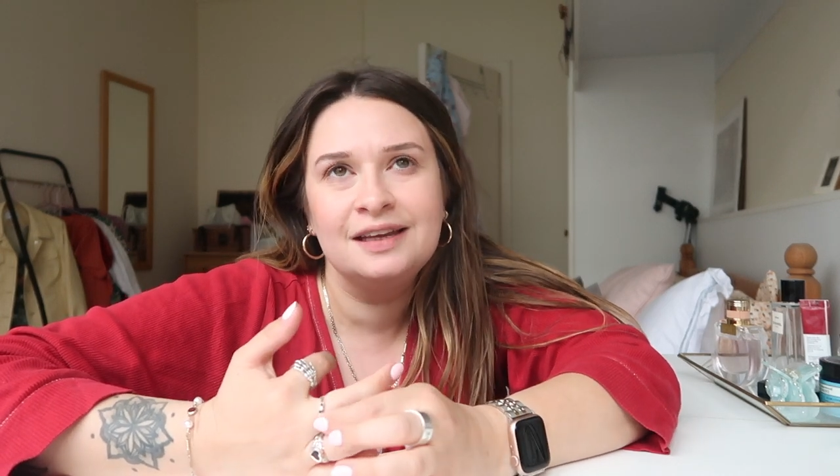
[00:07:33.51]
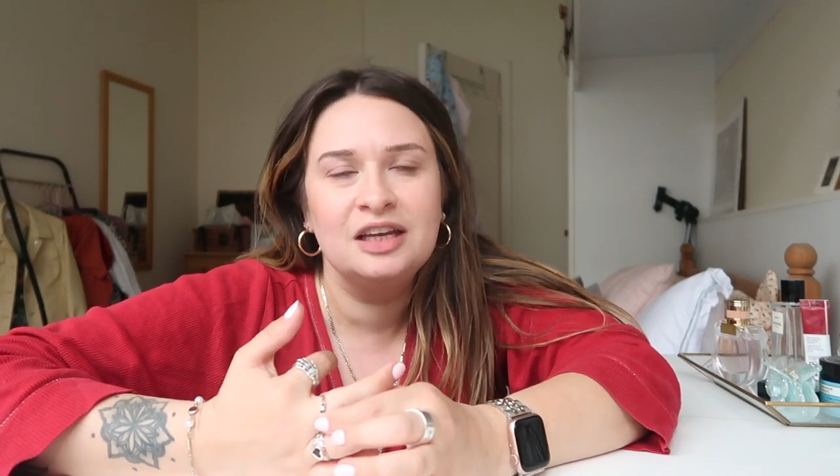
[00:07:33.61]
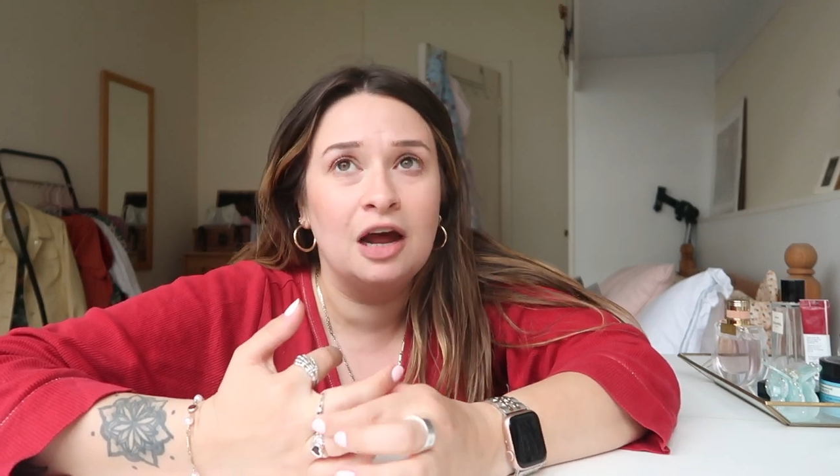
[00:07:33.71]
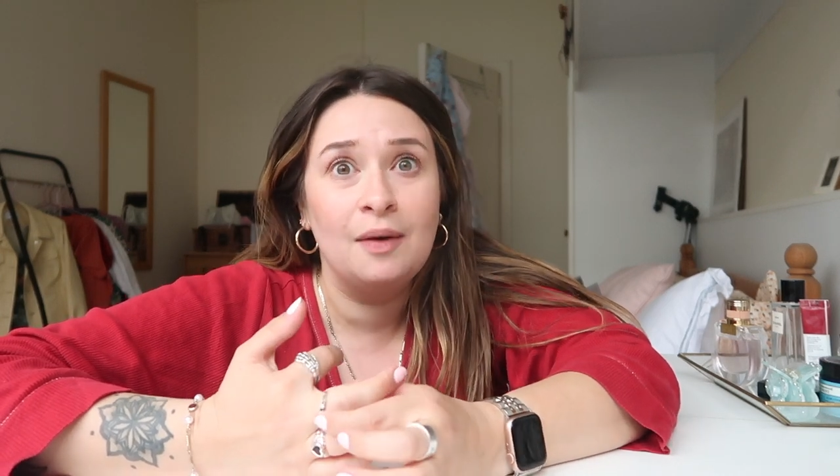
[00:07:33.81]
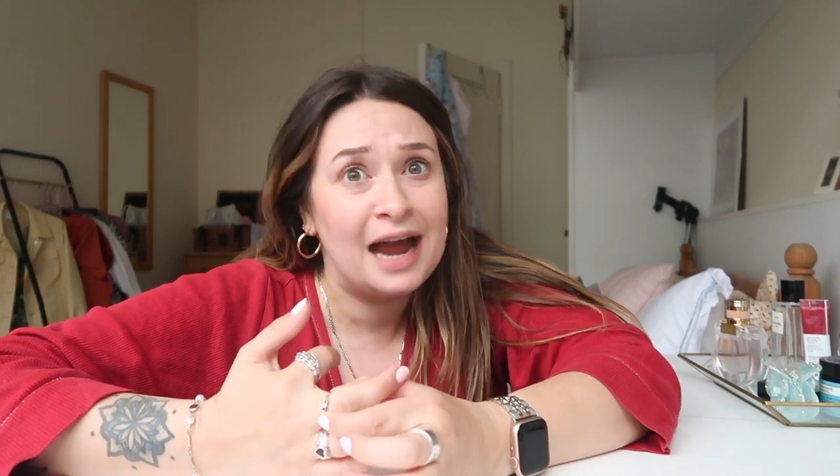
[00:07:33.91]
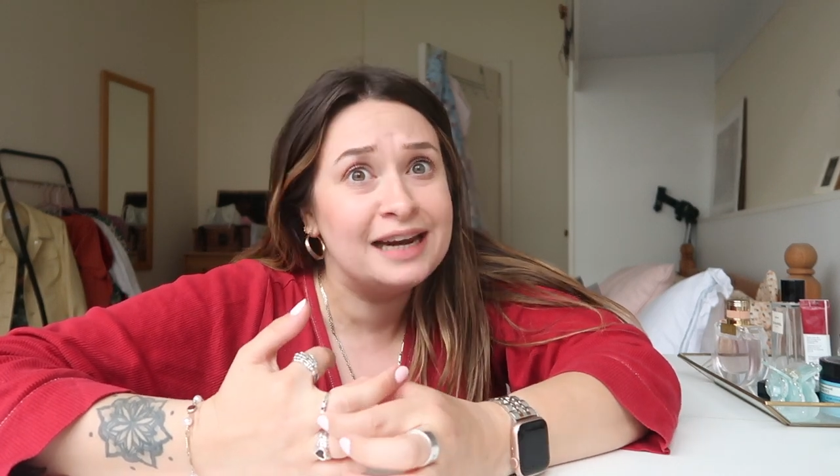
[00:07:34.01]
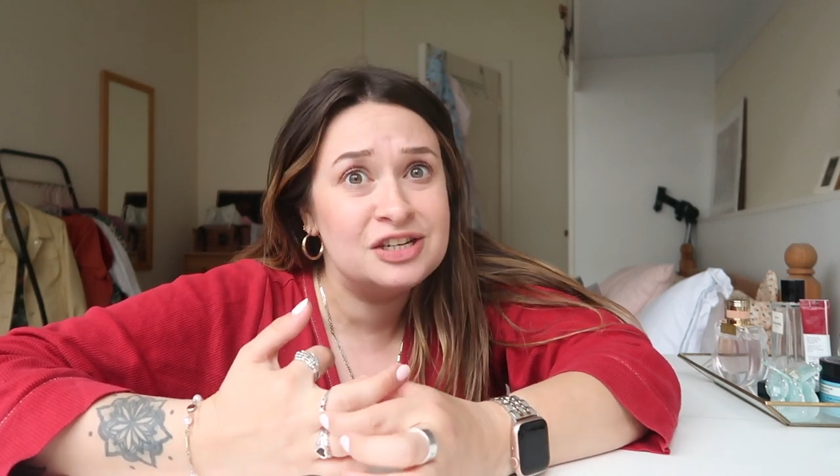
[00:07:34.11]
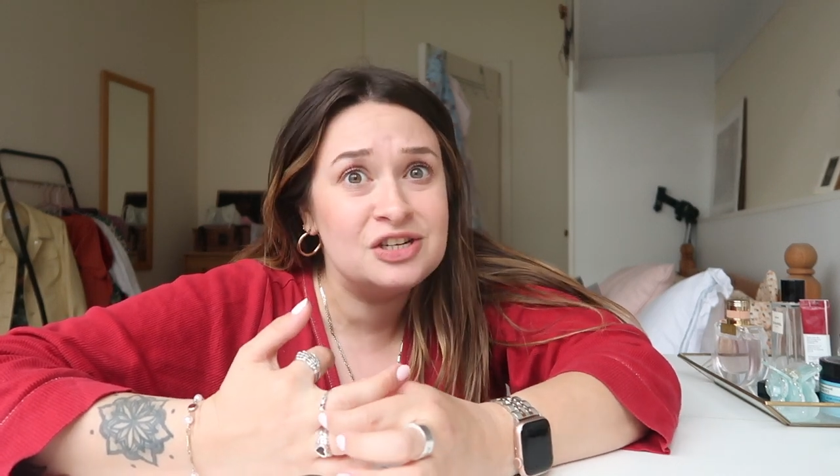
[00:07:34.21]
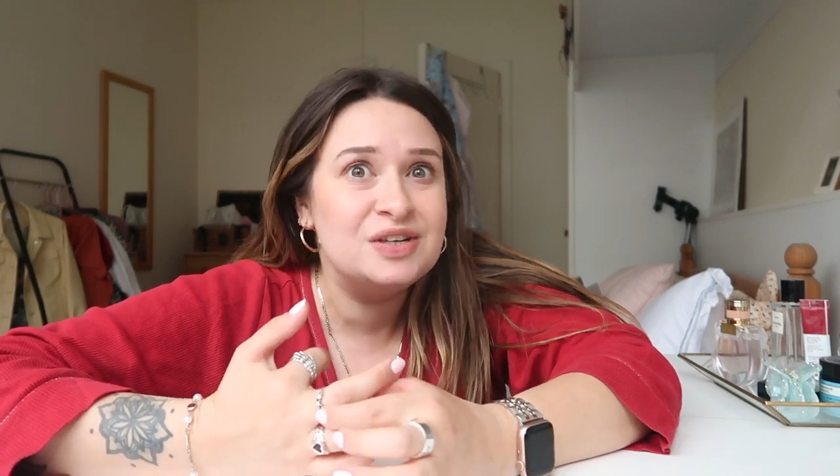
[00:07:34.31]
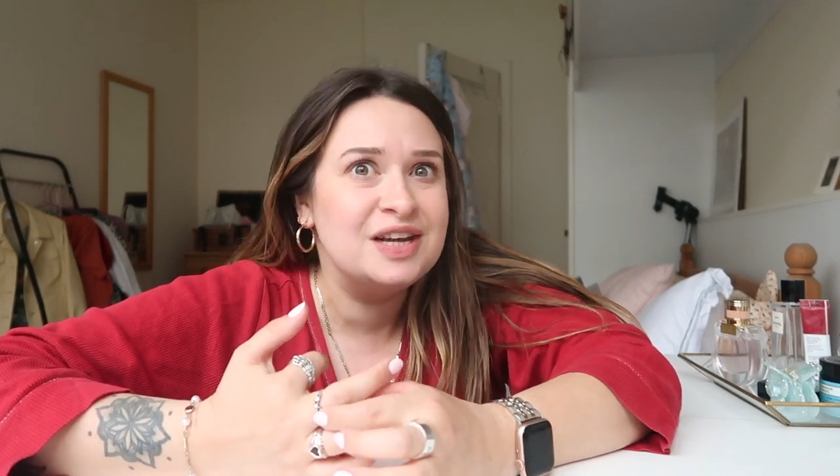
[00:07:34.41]
you know, Acne
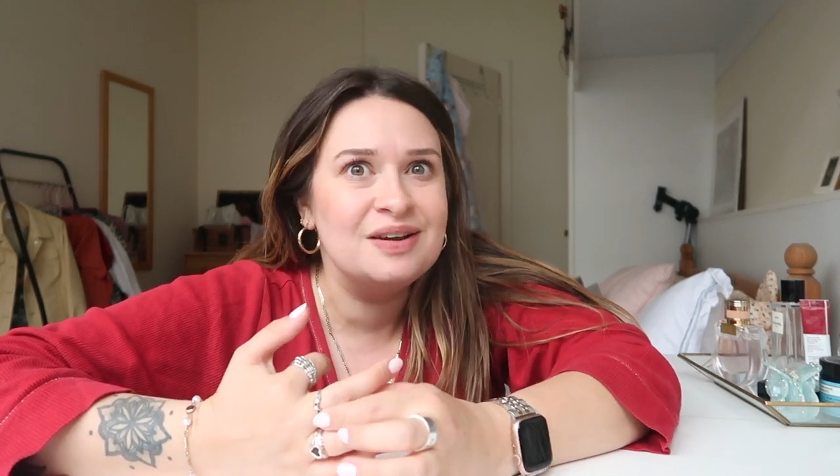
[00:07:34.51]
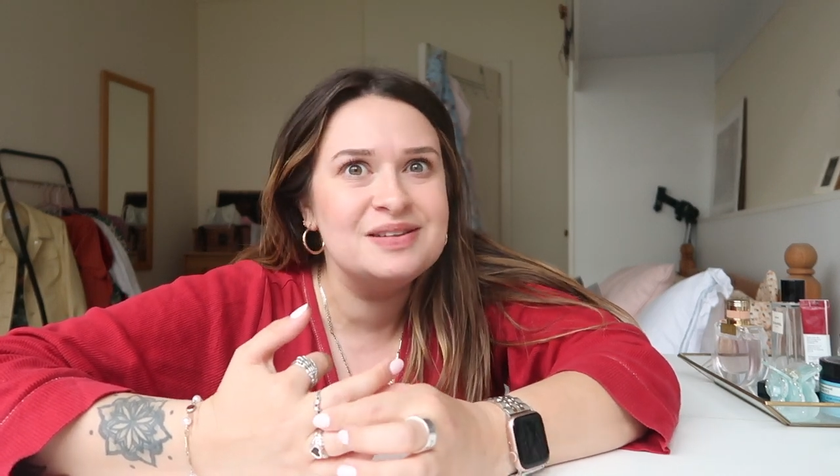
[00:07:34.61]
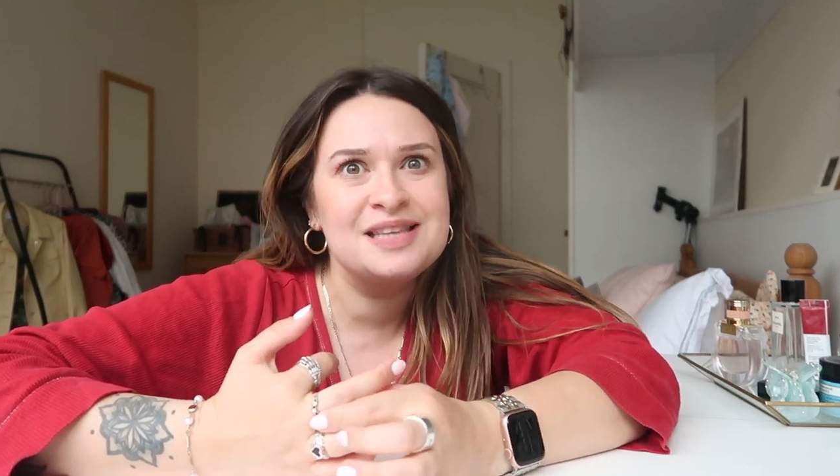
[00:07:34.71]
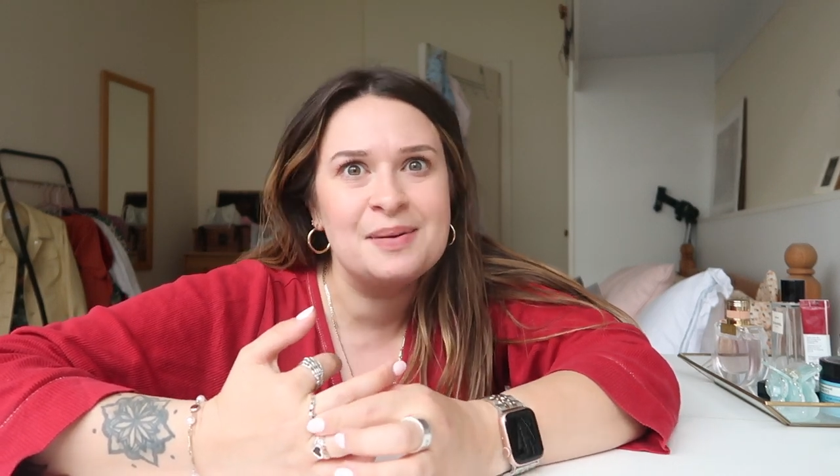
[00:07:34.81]
Studios,